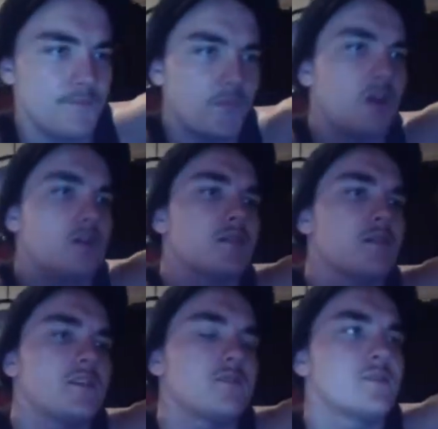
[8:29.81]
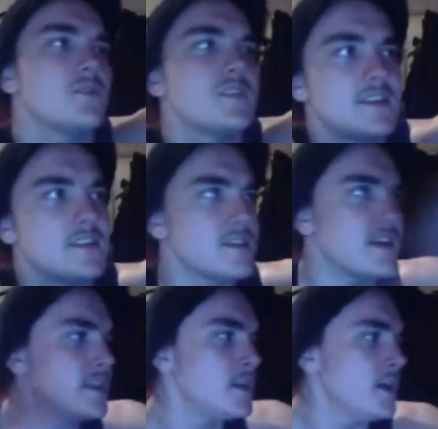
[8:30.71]
I regret doing what I did as a
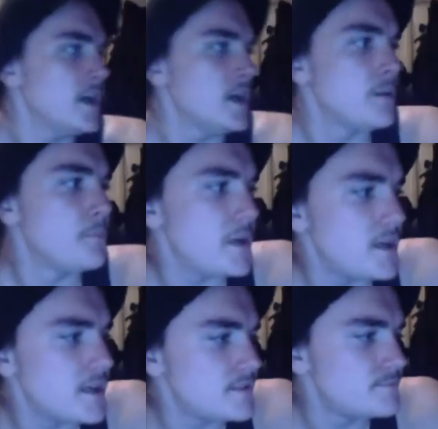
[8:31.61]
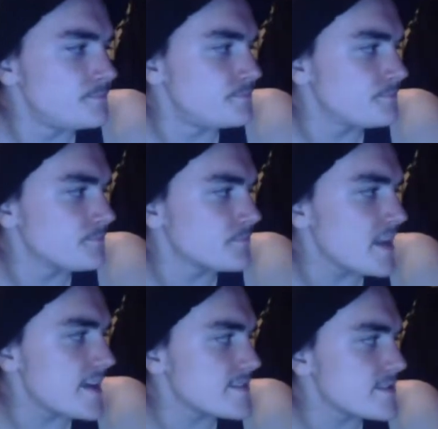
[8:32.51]
kid. But
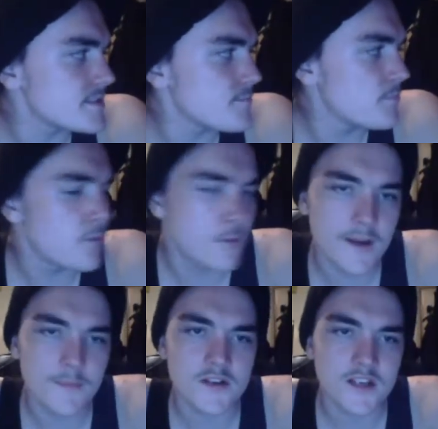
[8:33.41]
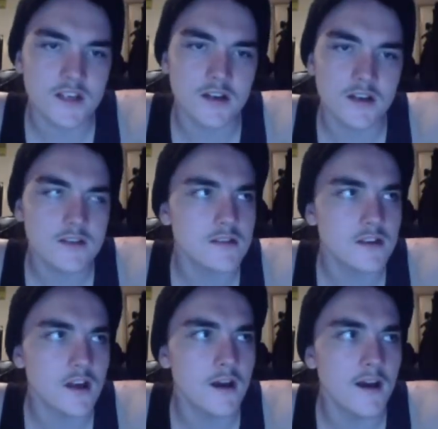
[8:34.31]
that's pretty much it, guys.
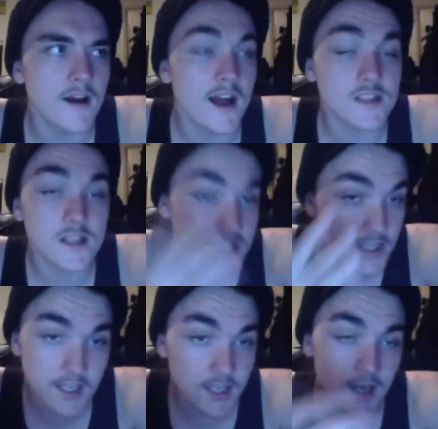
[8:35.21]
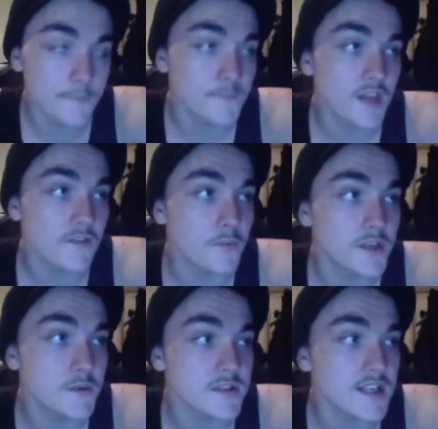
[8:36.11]
As I say, if we
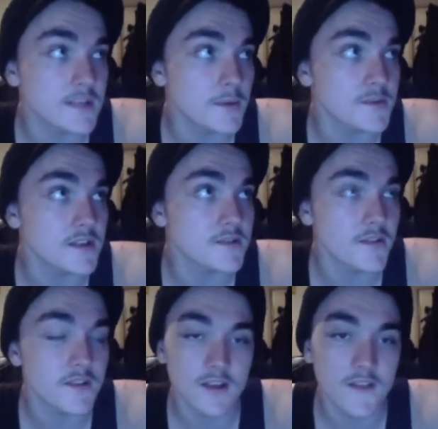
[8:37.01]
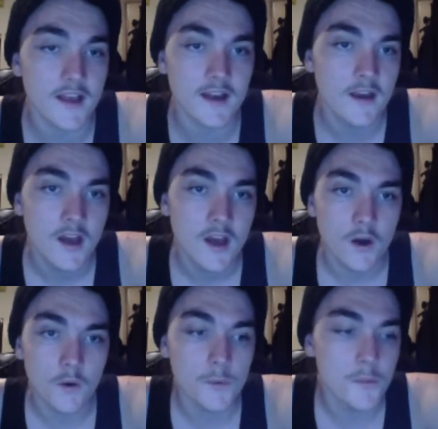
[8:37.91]
do a Salem upsize or anything like that,
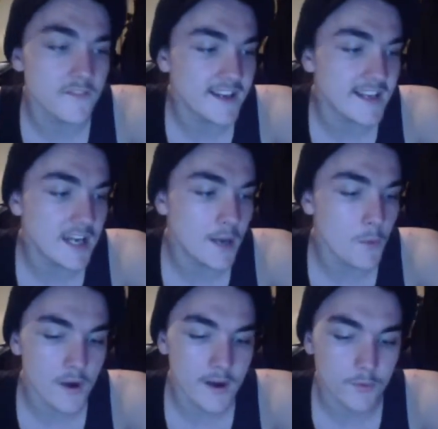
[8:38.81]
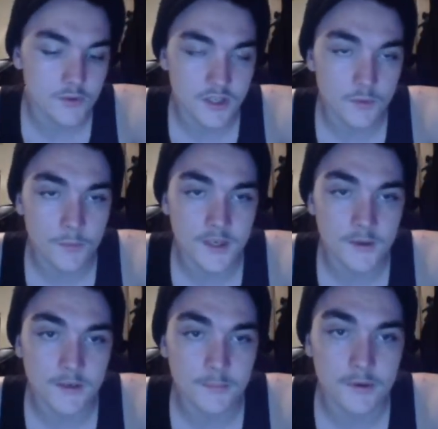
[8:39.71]
or we're moving in any more animals, I will be
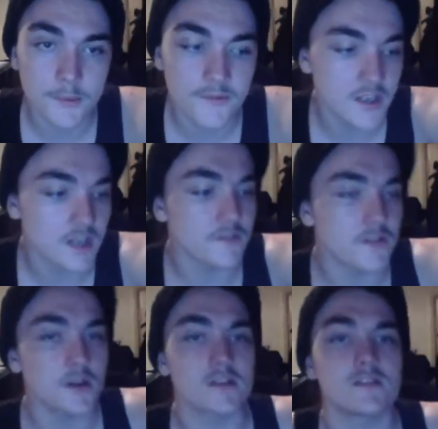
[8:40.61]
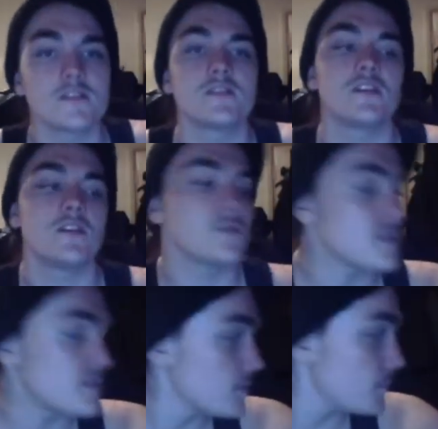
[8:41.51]
doing a proper video for you guys to see, which
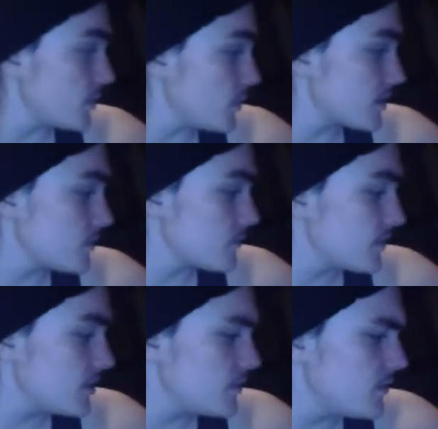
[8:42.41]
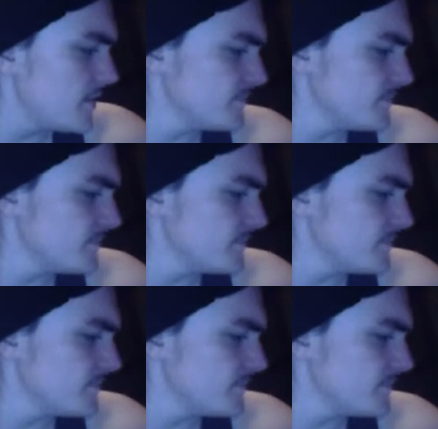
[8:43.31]
I think will be quite cool for you.